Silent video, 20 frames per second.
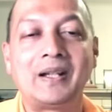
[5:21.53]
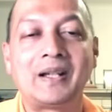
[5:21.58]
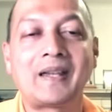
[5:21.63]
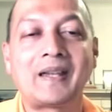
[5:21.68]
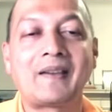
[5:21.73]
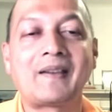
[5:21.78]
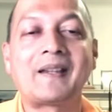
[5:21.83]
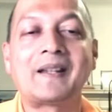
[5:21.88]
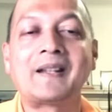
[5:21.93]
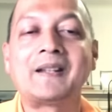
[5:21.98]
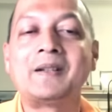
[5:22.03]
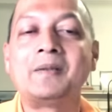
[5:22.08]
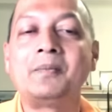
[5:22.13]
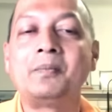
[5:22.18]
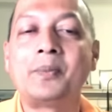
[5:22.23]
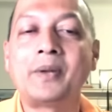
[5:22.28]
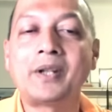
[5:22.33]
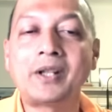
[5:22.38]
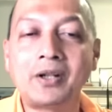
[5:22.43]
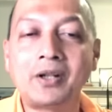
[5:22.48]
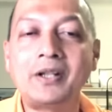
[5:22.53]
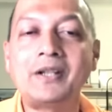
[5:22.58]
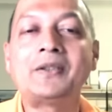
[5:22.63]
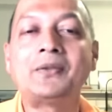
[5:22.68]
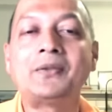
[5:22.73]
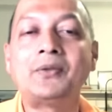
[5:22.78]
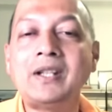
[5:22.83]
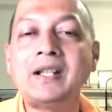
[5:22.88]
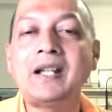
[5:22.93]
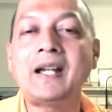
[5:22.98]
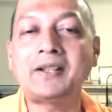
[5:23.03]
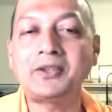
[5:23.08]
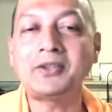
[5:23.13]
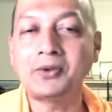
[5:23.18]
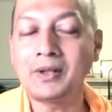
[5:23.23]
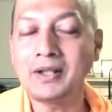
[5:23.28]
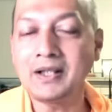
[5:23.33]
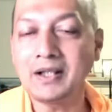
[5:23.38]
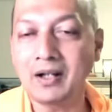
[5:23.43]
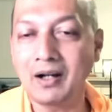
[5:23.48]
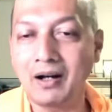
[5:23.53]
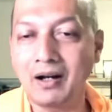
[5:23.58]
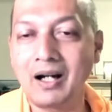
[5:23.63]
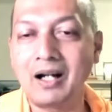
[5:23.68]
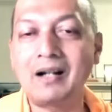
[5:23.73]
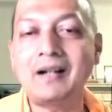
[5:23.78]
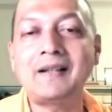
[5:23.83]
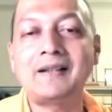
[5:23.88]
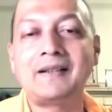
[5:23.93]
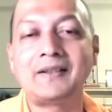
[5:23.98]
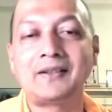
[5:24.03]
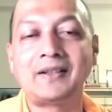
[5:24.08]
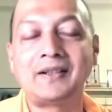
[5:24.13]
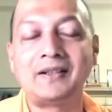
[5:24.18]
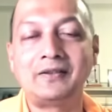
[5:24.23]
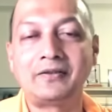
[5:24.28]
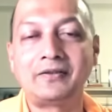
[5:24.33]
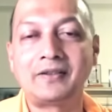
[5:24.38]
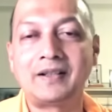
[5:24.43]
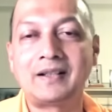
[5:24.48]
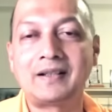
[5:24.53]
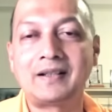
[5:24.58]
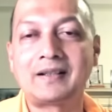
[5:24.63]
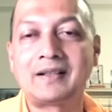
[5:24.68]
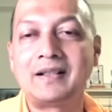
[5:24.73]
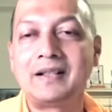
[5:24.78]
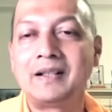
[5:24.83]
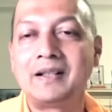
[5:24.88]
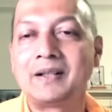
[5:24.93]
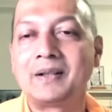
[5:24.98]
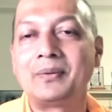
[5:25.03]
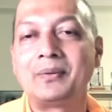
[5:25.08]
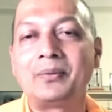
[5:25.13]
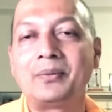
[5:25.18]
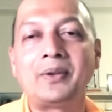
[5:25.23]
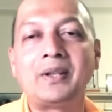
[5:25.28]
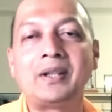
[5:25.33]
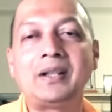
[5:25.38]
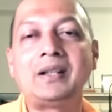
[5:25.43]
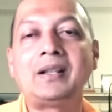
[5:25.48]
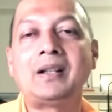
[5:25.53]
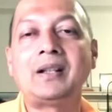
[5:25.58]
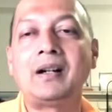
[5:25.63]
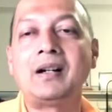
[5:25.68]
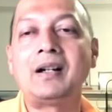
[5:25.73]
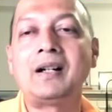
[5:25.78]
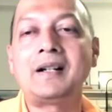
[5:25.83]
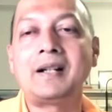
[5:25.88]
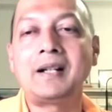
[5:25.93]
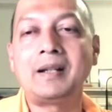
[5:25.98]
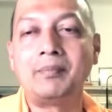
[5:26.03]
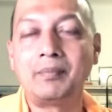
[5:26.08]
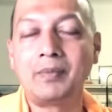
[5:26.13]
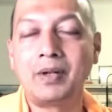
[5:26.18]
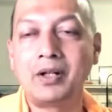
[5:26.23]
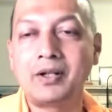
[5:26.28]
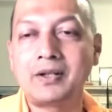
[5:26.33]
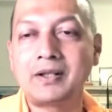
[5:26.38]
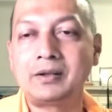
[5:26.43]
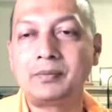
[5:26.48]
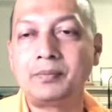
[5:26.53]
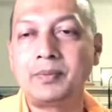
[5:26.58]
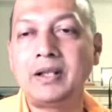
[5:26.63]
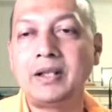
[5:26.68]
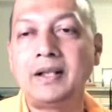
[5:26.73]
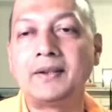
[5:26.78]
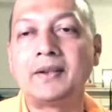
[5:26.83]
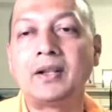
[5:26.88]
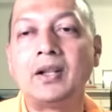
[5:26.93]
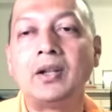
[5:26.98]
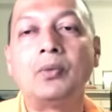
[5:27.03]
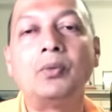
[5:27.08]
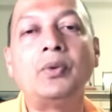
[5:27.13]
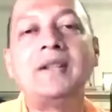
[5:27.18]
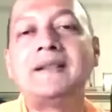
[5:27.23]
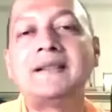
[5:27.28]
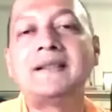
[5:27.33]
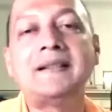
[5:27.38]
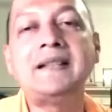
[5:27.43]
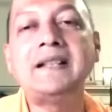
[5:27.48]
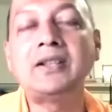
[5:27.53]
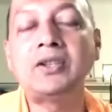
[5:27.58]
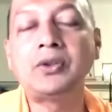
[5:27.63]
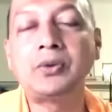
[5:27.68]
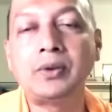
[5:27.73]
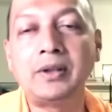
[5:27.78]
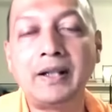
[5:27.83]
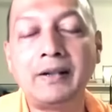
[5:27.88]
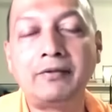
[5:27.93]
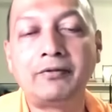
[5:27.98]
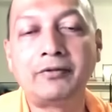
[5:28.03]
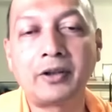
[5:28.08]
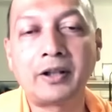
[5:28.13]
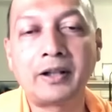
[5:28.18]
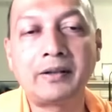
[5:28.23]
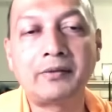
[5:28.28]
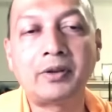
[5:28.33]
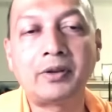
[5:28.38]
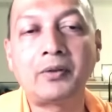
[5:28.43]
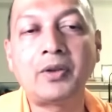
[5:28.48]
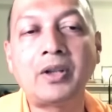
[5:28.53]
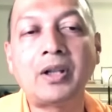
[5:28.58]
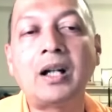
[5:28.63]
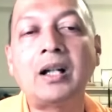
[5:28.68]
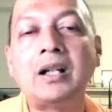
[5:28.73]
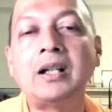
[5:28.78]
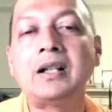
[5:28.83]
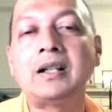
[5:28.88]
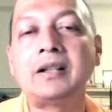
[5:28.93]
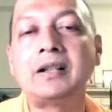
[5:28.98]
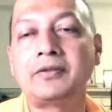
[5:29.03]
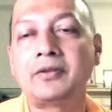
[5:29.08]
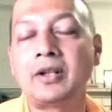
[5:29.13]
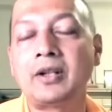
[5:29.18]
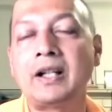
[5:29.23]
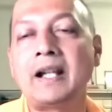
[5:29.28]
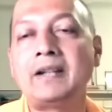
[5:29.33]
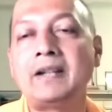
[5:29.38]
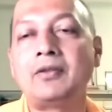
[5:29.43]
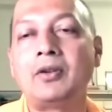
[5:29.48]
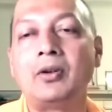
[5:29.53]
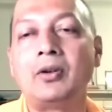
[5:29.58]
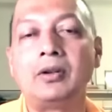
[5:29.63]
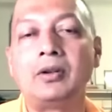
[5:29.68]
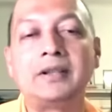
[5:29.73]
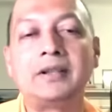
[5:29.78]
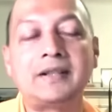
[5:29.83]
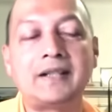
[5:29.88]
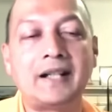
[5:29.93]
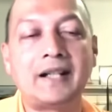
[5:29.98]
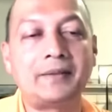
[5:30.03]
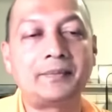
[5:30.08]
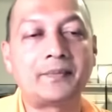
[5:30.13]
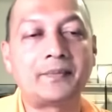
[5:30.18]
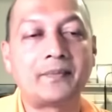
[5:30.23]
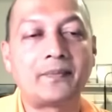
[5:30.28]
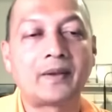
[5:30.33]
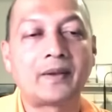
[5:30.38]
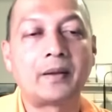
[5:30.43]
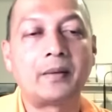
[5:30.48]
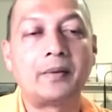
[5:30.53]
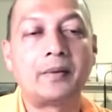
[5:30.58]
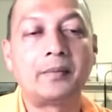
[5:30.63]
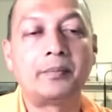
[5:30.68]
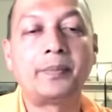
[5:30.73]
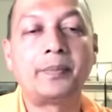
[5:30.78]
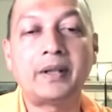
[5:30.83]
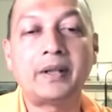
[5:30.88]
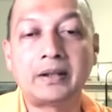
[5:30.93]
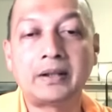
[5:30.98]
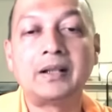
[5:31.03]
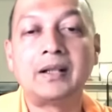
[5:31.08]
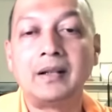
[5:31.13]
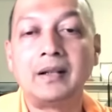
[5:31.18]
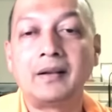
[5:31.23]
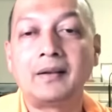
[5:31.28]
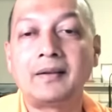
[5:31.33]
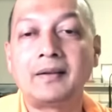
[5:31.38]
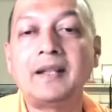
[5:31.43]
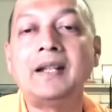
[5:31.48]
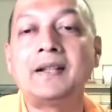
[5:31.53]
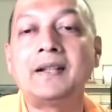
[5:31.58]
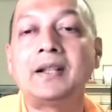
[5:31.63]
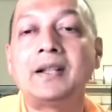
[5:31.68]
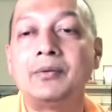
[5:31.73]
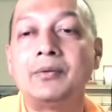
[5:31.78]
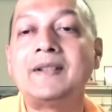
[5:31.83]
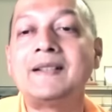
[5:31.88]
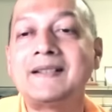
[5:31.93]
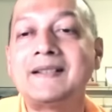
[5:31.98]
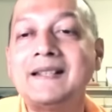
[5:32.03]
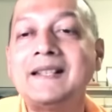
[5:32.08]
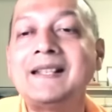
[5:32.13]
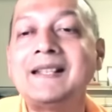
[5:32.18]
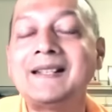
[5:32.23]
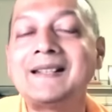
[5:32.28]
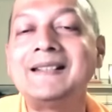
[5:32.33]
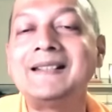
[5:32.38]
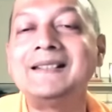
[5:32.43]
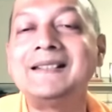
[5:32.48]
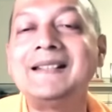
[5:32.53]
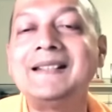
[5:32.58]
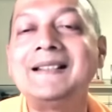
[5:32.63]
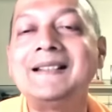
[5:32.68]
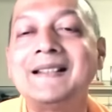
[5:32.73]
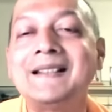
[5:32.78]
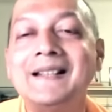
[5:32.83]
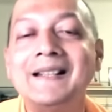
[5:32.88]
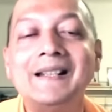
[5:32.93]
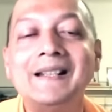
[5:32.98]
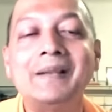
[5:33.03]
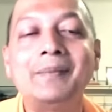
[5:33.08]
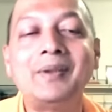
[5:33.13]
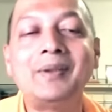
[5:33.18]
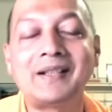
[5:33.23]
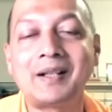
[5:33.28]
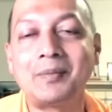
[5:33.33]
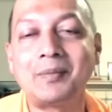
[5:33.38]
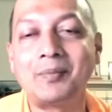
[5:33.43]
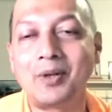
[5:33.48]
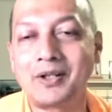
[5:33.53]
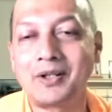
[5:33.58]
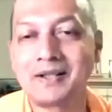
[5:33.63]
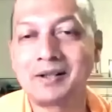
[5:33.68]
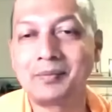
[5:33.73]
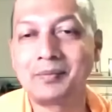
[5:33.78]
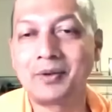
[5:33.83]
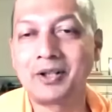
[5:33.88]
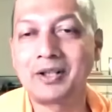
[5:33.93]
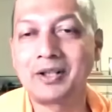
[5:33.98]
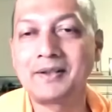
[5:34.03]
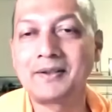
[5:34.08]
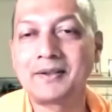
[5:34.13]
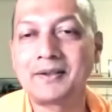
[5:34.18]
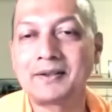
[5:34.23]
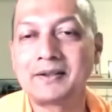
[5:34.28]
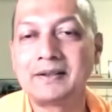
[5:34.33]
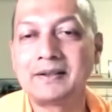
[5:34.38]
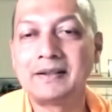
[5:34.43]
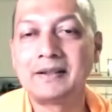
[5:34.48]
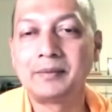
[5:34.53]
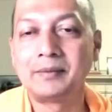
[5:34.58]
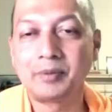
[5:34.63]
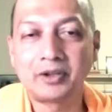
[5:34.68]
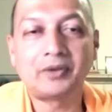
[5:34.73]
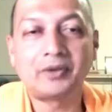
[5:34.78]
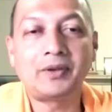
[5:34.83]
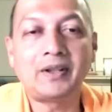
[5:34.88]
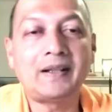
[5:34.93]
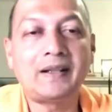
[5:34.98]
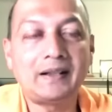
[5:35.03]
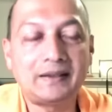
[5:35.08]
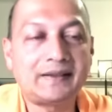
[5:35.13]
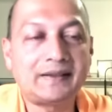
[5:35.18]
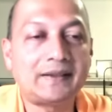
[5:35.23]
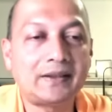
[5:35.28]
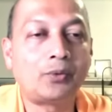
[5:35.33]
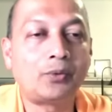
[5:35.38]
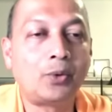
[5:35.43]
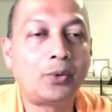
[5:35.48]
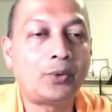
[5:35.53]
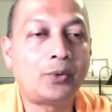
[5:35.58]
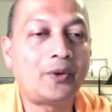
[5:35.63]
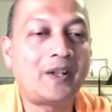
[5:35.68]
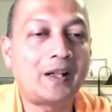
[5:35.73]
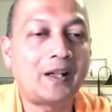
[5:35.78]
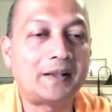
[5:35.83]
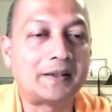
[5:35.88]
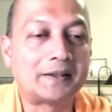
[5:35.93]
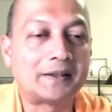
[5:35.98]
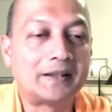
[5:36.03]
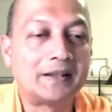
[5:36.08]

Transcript: And because we actually are this infinite, we are immortal beings. We seek to live forever. We hunger for life all the time. But thing is, we seek it in these limited mortal bodies because we think this is who we are.